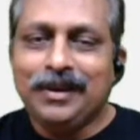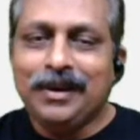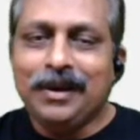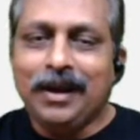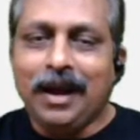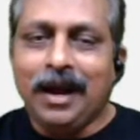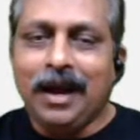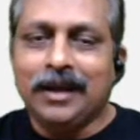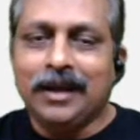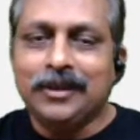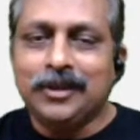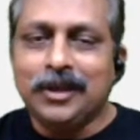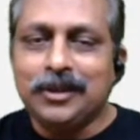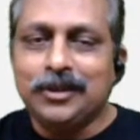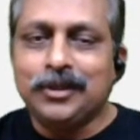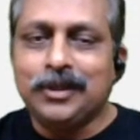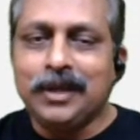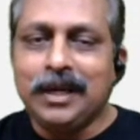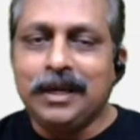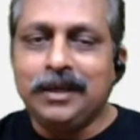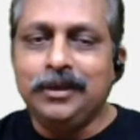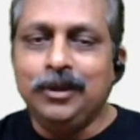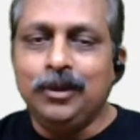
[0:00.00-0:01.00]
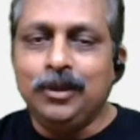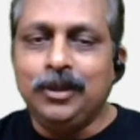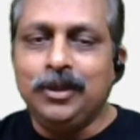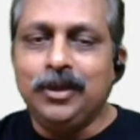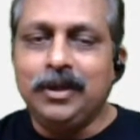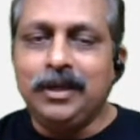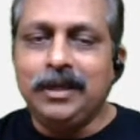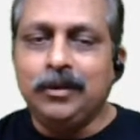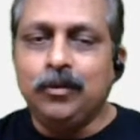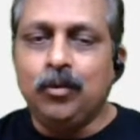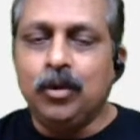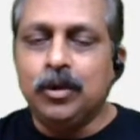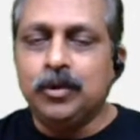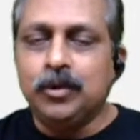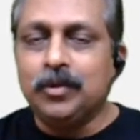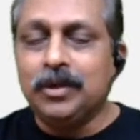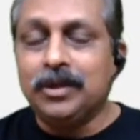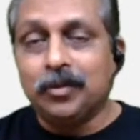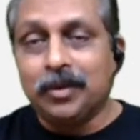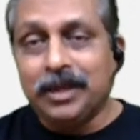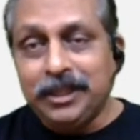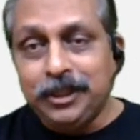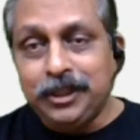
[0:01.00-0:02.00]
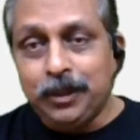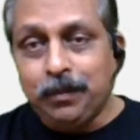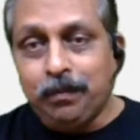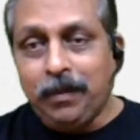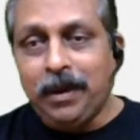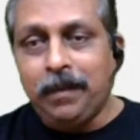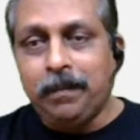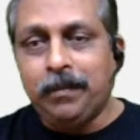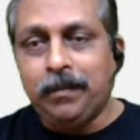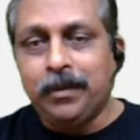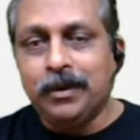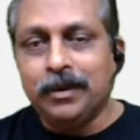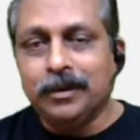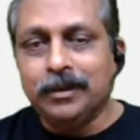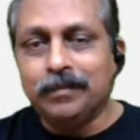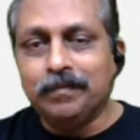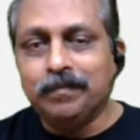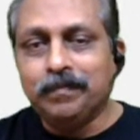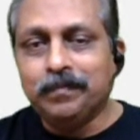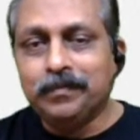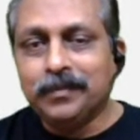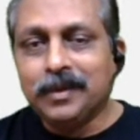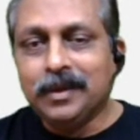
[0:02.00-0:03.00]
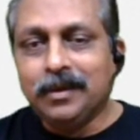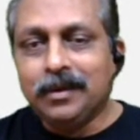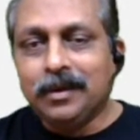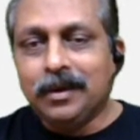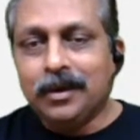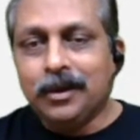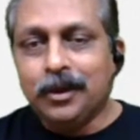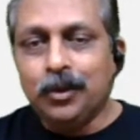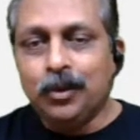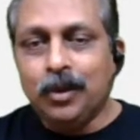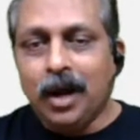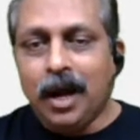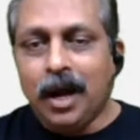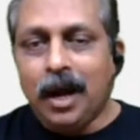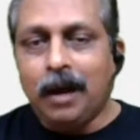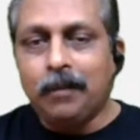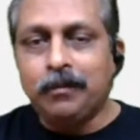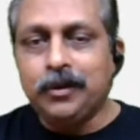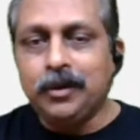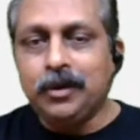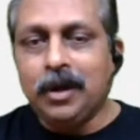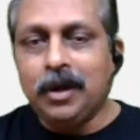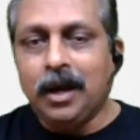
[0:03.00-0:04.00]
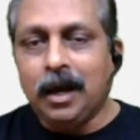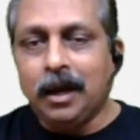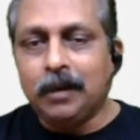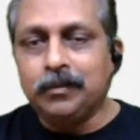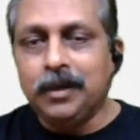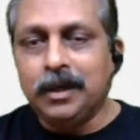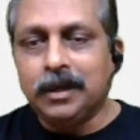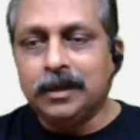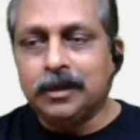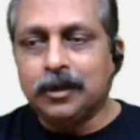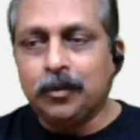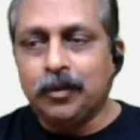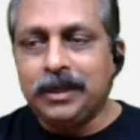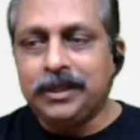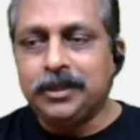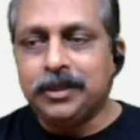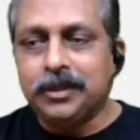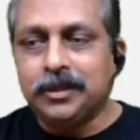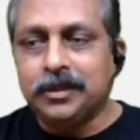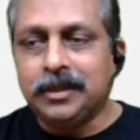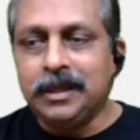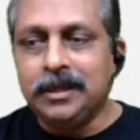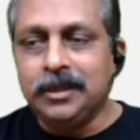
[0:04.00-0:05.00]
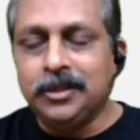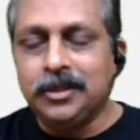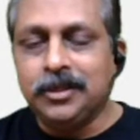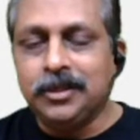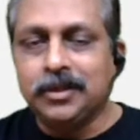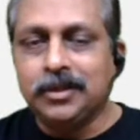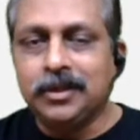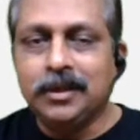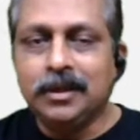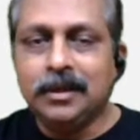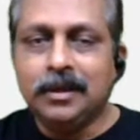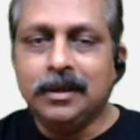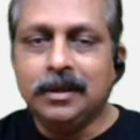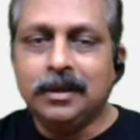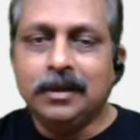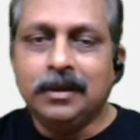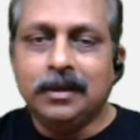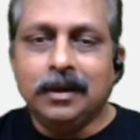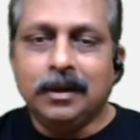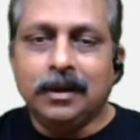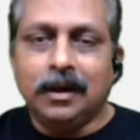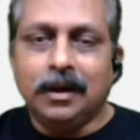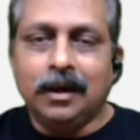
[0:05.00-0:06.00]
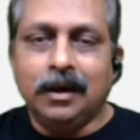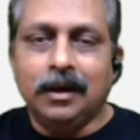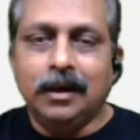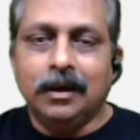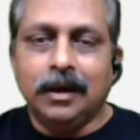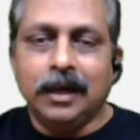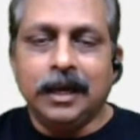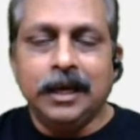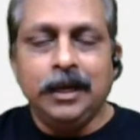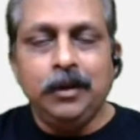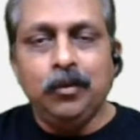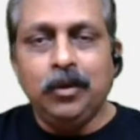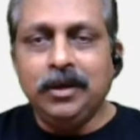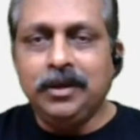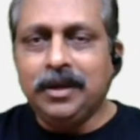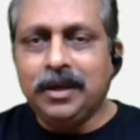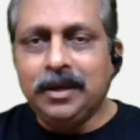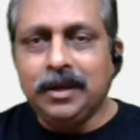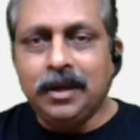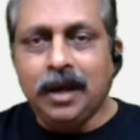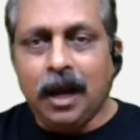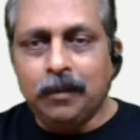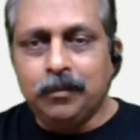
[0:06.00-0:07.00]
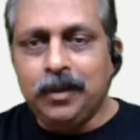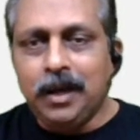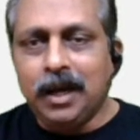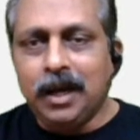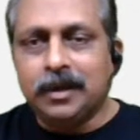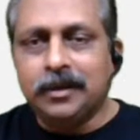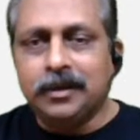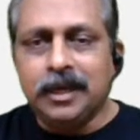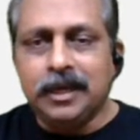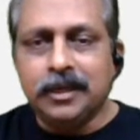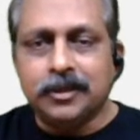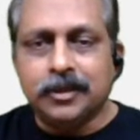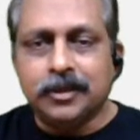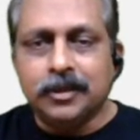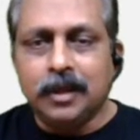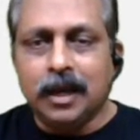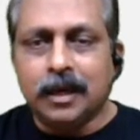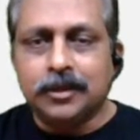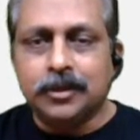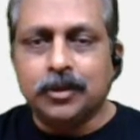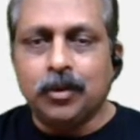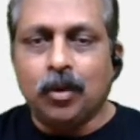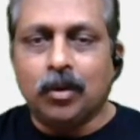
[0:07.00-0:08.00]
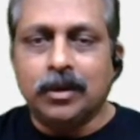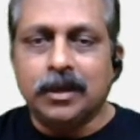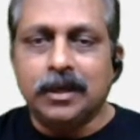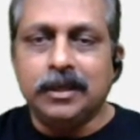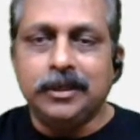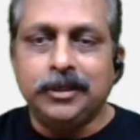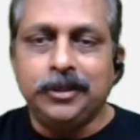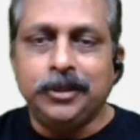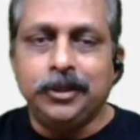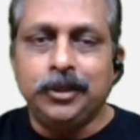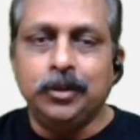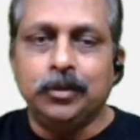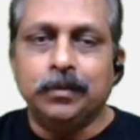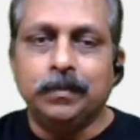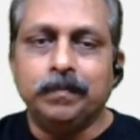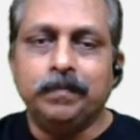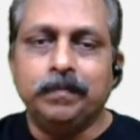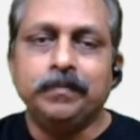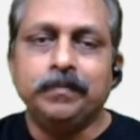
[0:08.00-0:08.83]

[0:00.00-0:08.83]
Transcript: As I said, usually it goes with rich people. You have to have that rich taste. Anyone can have that taste, that's not an issue.